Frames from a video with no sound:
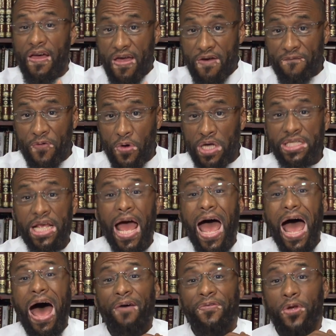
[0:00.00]
inference
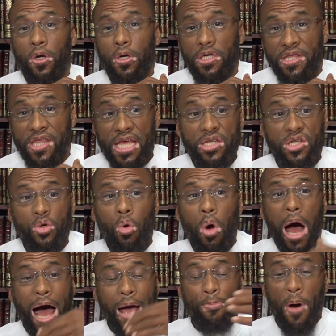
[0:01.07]
after then to
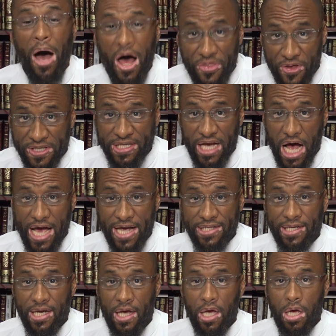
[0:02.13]

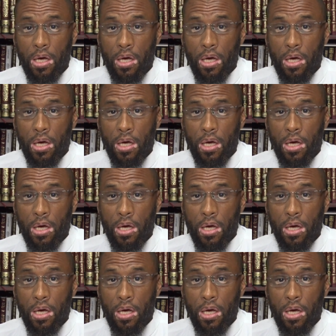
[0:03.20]
hypothesize,